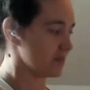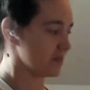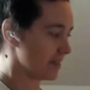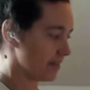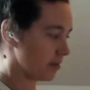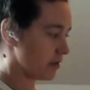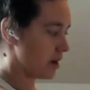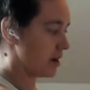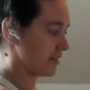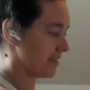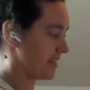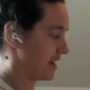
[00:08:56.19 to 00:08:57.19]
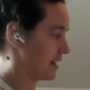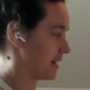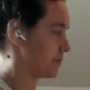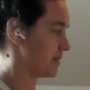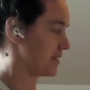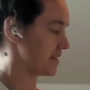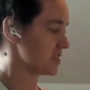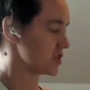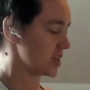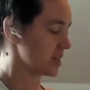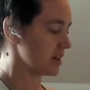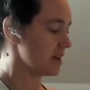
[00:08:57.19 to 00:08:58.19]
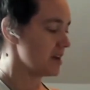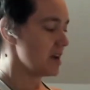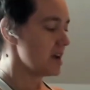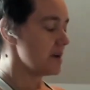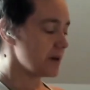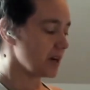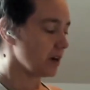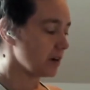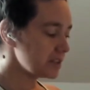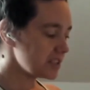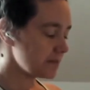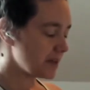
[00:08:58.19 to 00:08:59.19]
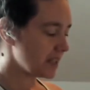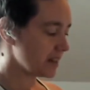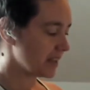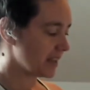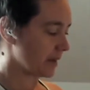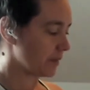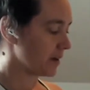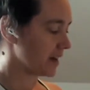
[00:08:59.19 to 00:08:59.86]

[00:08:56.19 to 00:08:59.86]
this long standing position. But ultimately,